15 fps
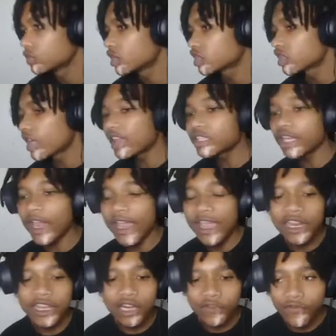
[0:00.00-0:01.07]
Shout out to the
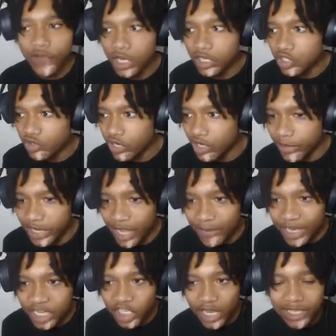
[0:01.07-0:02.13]
80 in the fucking stream, bro. Y'all
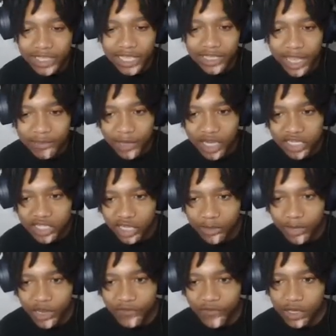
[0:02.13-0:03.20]
make sure I hit that like button and sub
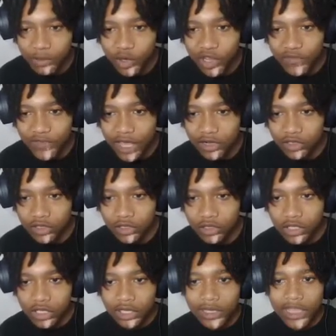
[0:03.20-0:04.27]
button for your boy if y'all new.
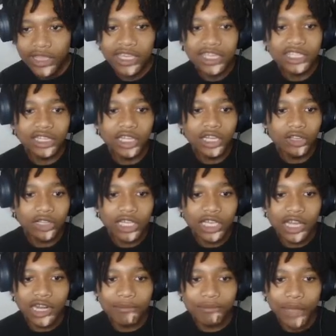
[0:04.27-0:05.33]
Like, he's literally
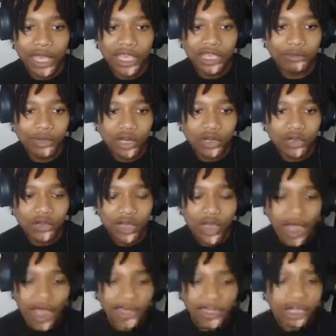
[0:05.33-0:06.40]
getting baked, bro.
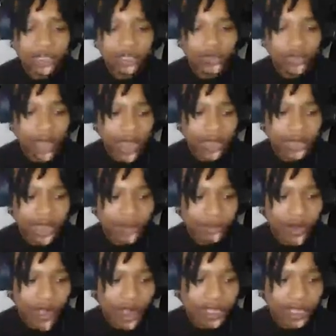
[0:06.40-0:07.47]
I need a new lockdown,
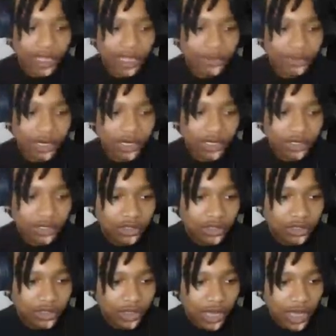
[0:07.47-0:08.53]
bro. I can't, bro.
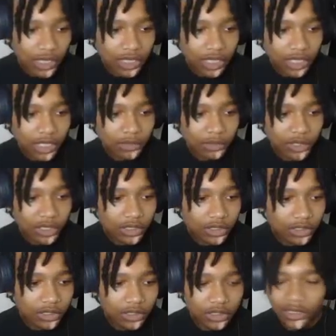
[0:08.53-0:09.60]
I can't, bro.
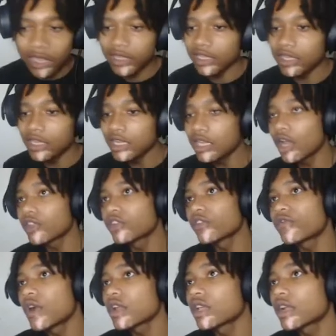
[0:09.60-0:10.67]
Like, any other
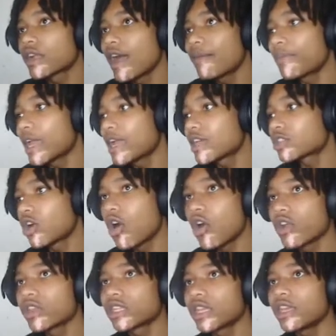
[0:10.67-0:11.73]
fucking comp-ass
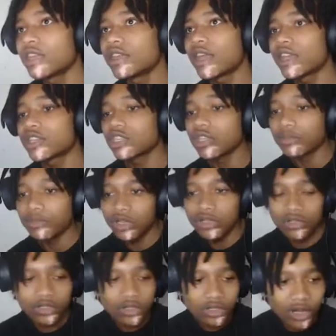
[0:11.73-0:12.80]
guard is hitting that shit,
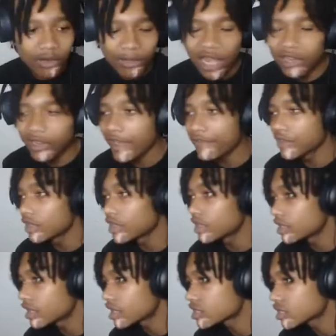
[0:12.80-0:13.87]
bro. On my life, they're
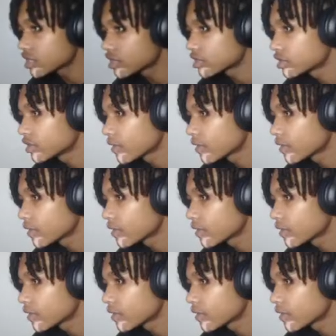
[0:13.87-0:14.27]
hitting that shit.